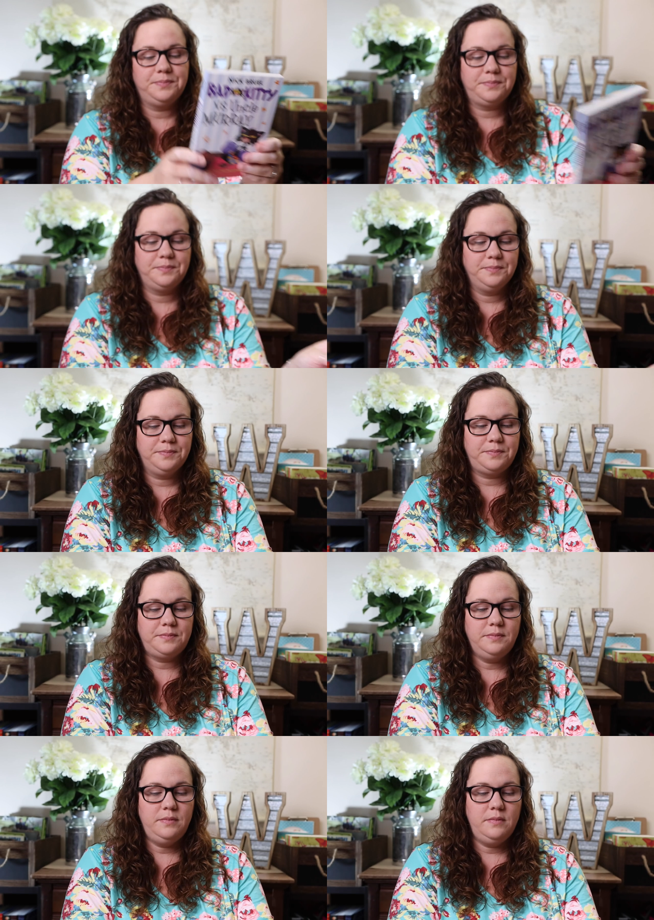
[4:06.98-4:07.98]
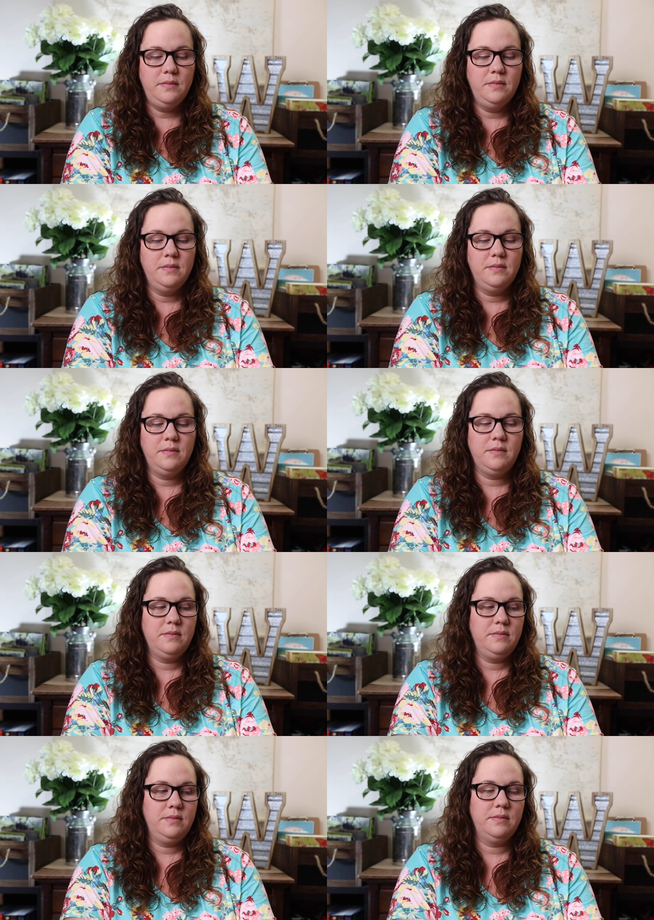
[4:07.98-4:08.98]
(silence)